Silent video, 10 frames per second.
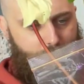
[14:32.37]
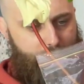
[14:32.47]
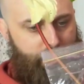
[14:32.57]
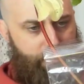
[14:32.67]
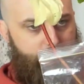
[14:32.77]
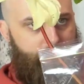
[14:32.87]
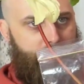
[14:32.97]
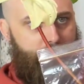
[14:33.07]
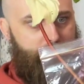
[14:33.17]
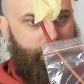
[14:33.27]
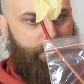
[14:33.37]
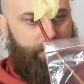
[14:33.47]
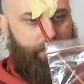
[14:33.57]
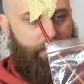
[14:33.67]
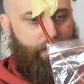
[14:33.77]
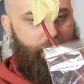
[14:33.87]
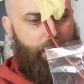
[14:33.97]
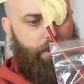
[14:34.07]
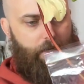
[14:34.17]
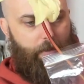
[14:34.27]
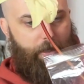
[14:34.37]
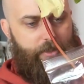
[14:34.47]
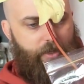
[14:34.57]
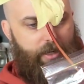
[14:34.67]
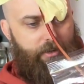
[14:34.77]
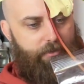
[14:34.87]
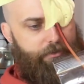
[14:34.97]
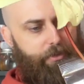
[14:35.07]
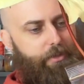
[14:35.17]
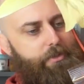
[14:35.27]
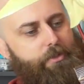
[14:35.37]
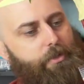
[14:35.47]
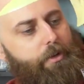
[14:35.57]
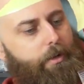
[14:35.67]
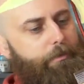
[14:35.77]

or do I chuck the moss in first? I might tie it off first. So